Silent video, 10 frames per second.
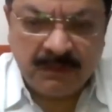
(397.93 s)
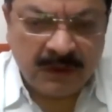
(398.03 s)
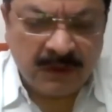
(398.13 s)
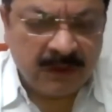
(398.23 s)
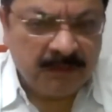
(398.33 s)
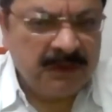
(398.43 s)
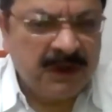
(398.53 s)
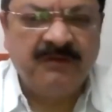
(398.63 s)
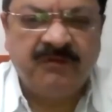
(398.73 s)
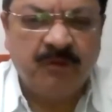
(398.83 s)
uh,
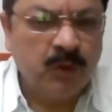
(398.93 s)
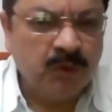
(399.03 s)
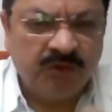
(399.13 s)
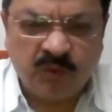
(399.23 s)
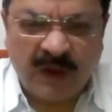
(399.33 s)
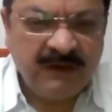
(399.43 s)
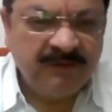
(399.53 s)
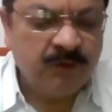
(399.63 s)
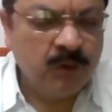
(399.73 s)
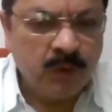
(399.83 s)
bird flu
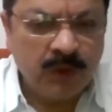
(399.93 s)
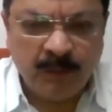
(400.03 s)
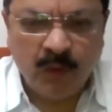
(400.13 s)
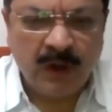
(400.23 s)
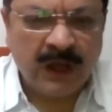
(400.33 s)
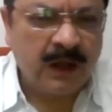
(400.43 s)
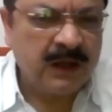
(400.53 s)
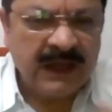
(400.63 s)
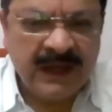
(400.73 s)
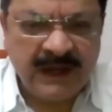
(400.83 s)
swine flu
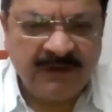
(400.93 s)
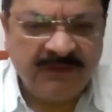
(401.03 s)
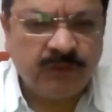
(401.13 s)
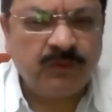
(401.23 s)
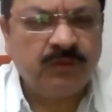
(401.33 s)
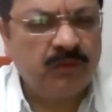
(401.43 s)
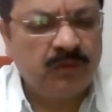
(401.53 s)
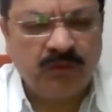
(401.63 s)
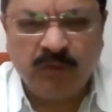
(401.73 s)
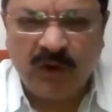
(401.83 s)
ebola aids
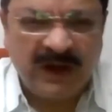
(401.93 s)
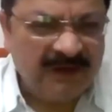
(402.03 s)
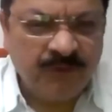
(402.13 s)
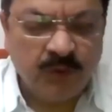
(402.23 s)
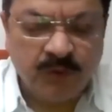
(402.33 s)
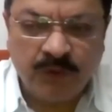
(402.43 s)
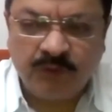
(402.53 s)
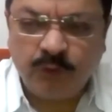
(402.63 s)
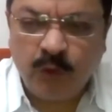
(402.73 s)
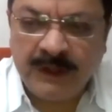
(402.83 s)
what have you you
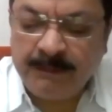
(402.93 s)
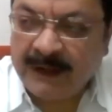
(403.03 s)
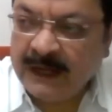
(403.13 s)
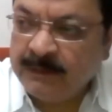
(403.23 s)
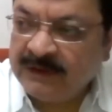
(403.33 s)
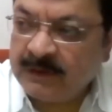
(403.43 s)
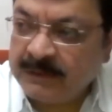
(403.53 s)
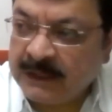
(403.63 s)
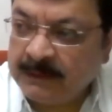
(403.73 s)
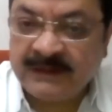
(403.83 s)
know so many pandemics
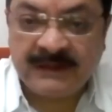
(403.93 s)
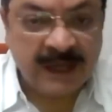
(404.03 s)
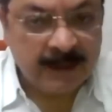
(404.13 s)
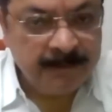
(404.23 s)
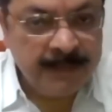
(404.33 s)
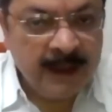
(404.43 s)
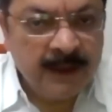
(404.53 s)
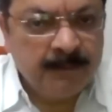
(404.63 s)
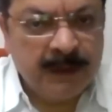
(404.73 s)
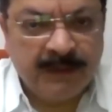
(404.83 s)
epidemics came
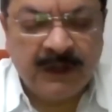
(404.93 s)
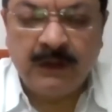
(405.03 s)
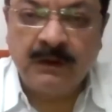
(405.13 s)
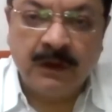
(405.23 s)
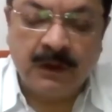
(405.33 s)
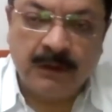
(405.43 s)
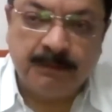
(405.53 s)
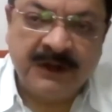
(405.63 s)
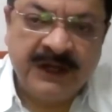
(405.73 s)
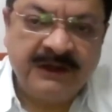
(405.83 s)
people uh,
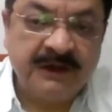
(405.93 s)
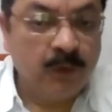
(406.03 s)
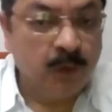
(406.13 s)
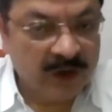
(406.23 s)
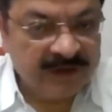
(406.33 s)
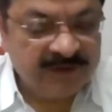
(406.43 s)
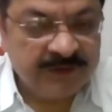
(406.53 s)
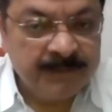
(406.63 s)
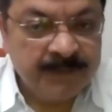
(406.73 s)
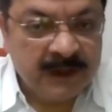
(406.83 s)
predicted the worst